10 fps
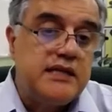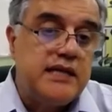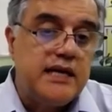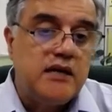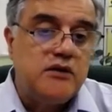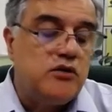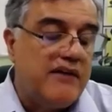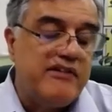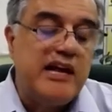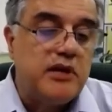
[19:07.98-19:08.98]
the data, you
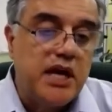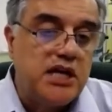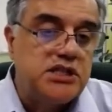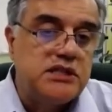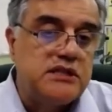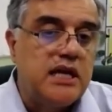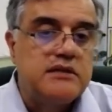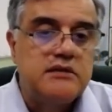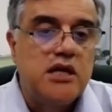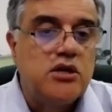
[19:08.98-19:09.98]
have an application that
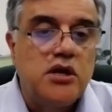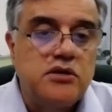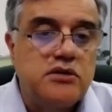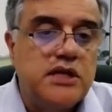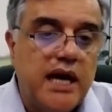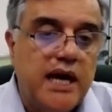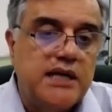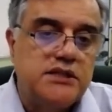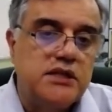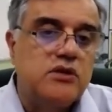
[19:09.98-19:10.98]
is not talking to the
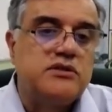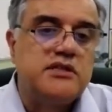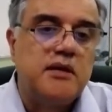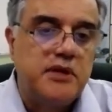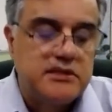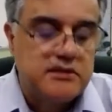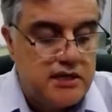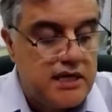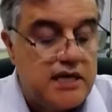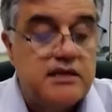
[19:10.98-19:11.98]
cache, it goes and updates the
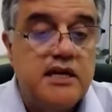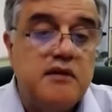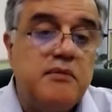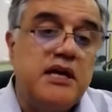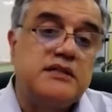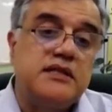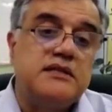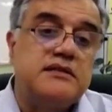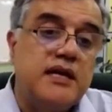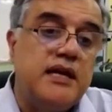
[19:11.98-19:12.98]
data in the database,
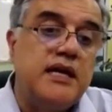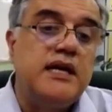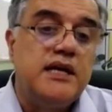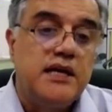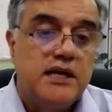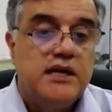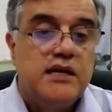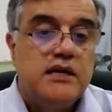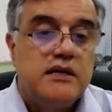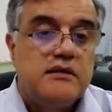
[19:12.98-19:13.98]
and suddenly
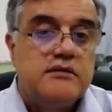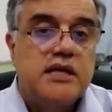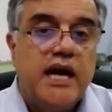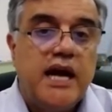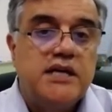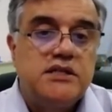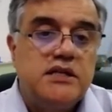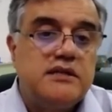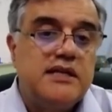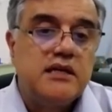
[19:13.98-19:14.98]
the cache
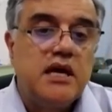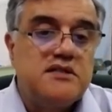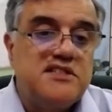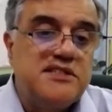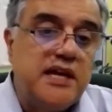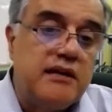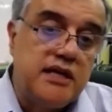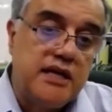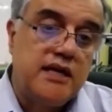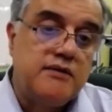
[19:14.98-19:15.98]
got stale
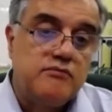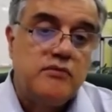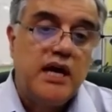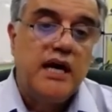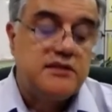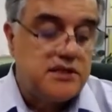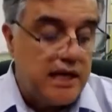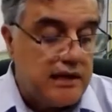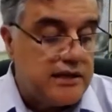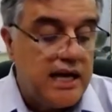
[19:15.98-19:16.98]
data. And
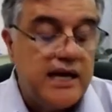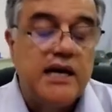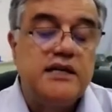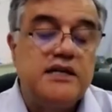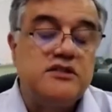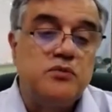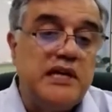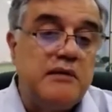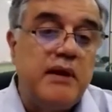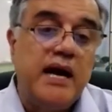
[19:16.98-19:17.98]
stale data is
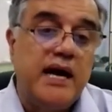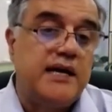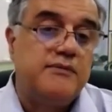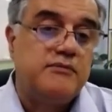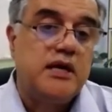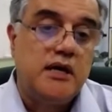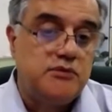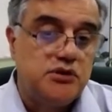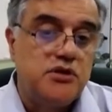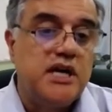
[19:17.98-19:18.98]
really bad. I'm
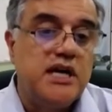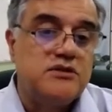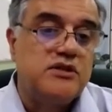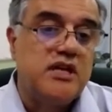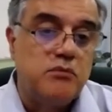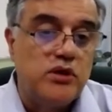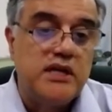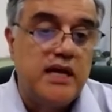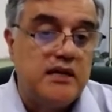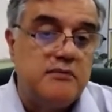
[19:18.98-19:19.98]
sure you guys know that more
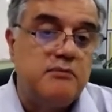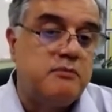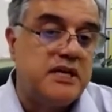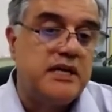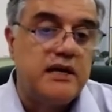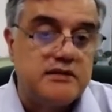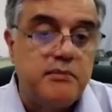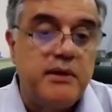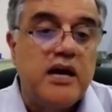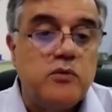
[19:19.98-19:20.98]
than anybody else. A
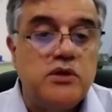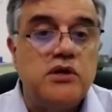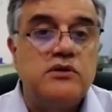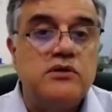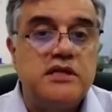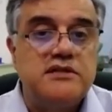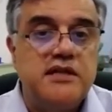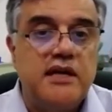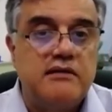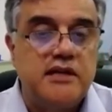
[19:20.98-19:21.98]
bank would know that
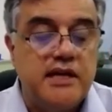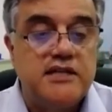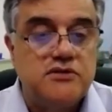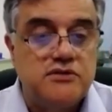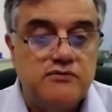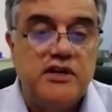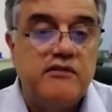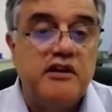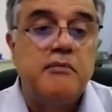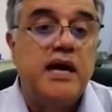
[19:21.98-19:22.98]
stale data is very,
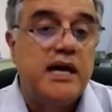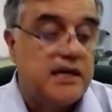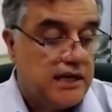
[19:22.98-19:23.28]
very bad.